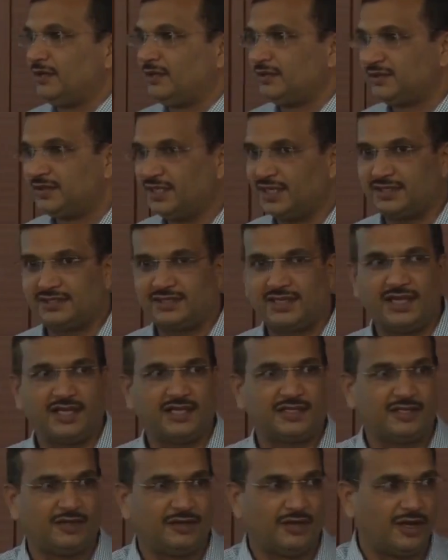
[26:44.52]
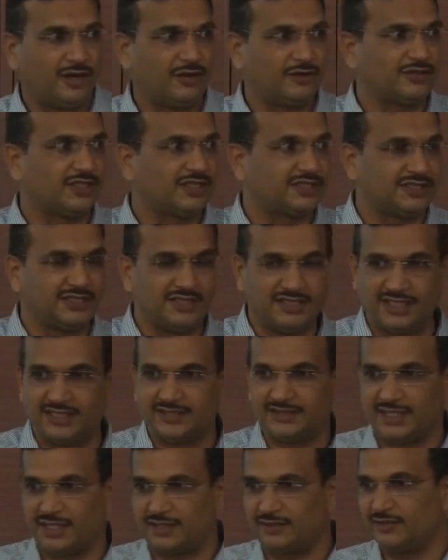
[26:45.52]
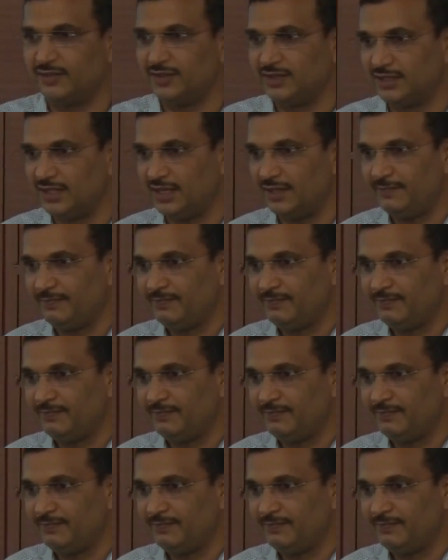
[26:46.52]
just like how the CS are doing,